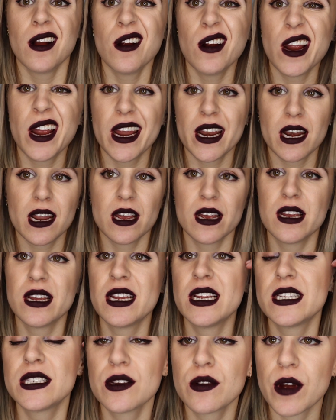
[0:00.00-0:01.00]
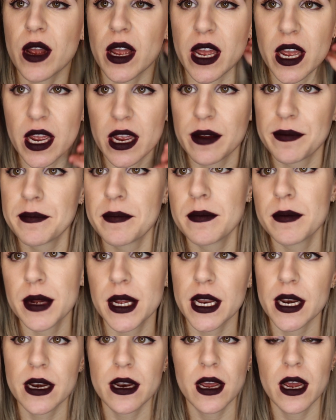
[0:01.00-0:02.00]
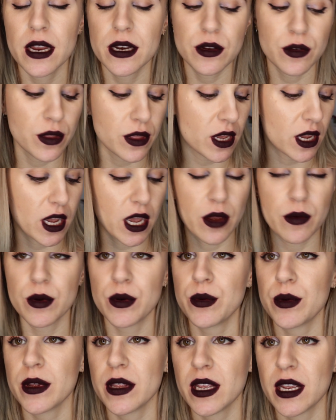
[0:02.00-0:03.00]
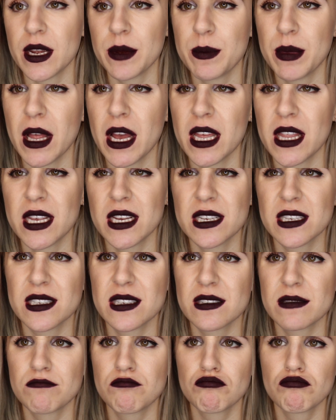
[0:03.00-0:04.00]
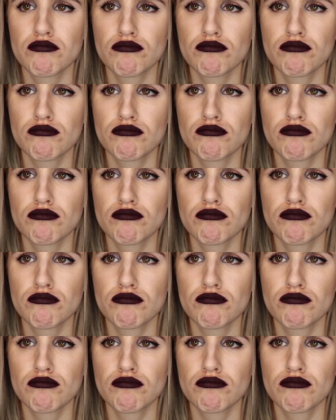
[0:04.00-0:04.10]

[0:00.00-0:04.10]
All right, it's okay, but I don't think I would really apply this.